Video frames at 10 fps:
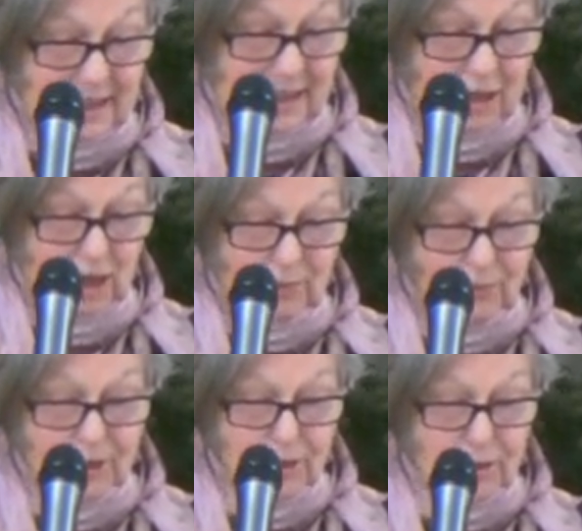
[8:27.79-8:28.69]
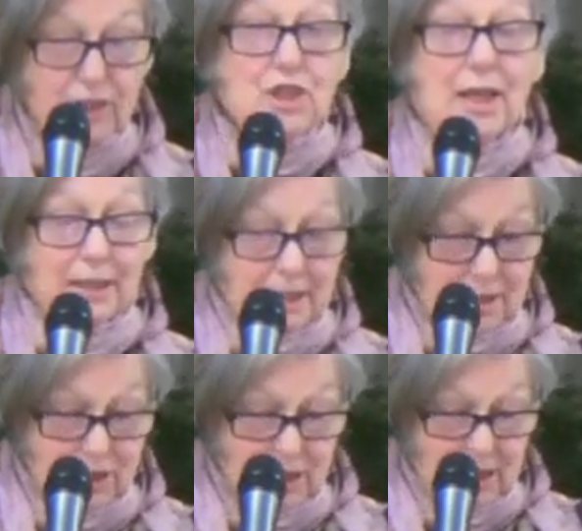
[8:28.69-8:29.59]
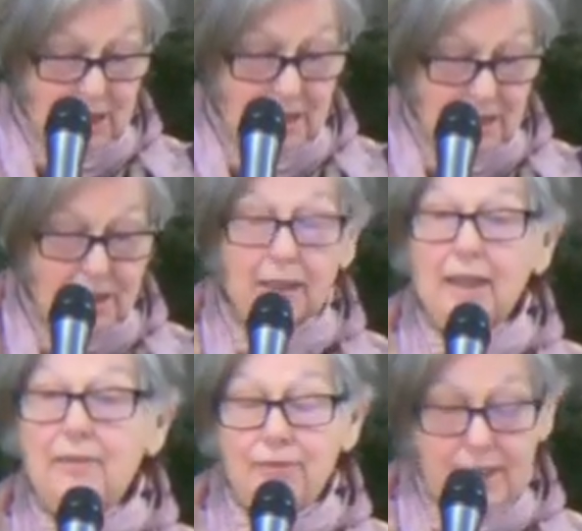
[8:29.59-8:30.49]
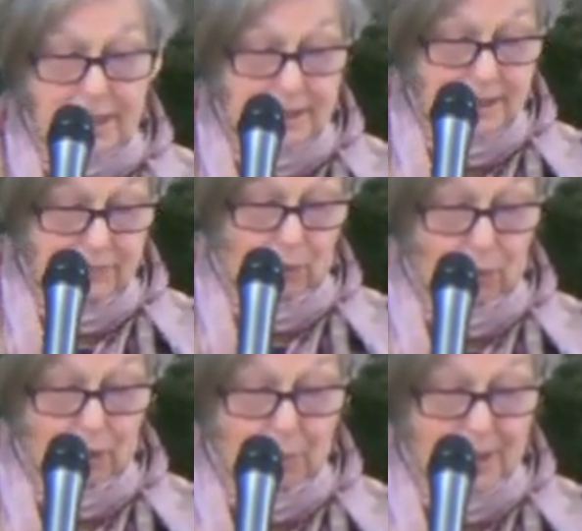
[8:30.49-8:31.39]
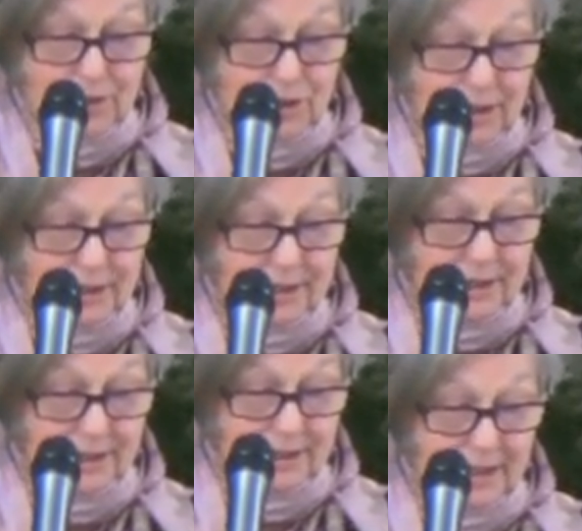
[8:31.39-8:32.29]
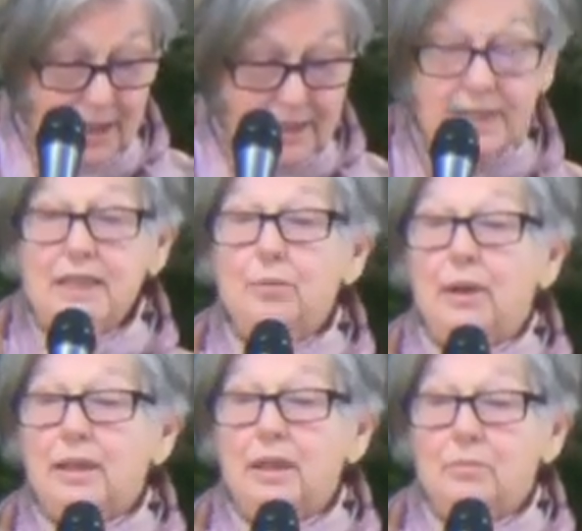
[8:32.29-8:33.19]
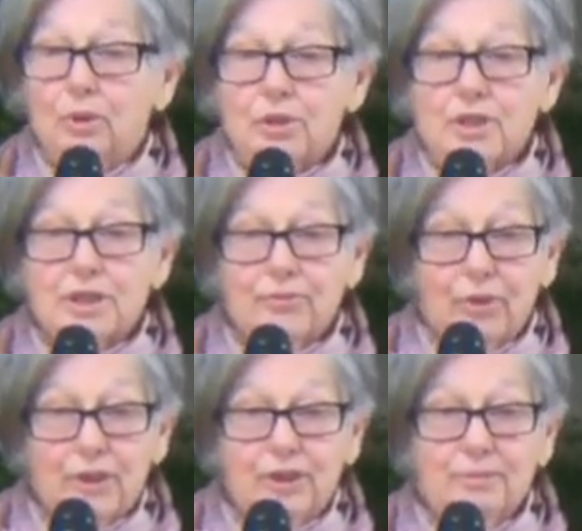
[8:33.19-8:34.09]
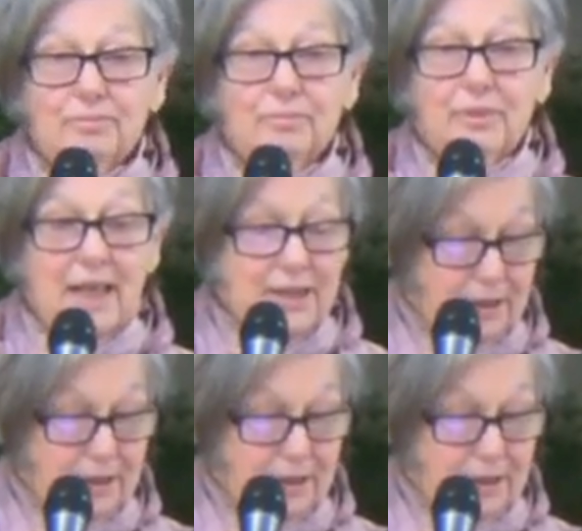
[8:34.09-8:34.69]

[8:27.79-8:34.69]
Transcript: I offer you the challenge to live these 4 questions and see what emerges for you. Thank